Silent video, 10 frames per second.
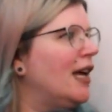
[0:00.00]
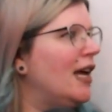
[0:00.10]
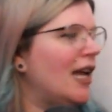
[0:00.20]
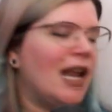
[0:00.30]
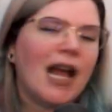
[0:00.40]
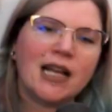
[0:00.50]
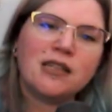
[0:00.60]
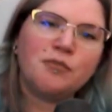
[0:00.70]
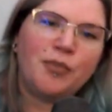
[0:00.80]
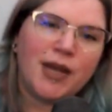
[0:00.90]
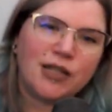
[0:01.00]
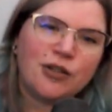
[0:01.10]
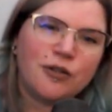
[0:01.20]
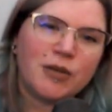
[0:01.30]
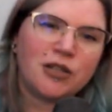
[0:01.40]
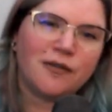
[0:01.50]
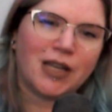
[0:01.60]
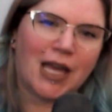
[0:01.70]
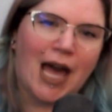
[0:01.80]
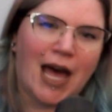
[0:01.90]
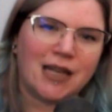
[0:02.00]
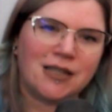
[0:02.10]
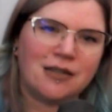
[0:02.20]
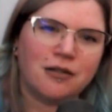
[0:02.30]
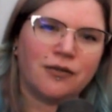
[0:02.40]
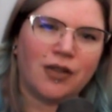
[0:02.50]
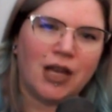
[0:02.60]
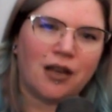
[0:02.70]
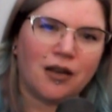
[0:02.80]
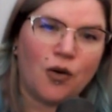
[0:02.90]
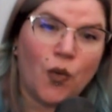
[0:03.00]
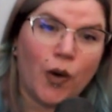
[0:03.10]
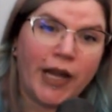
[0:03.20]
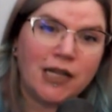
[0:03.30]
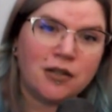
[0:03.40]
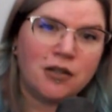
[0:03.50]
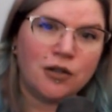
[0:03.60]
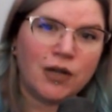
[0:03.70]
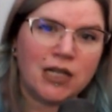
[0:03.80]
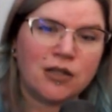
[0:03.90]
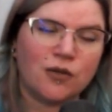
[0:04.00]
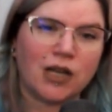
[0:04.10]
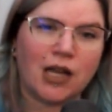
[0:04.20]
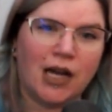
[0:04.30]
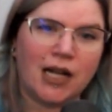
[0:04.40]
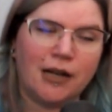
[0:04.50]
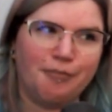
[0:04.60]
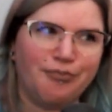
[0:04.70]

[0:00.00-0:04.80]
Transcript: has a bit too much of a cast of like white to it, so it kind of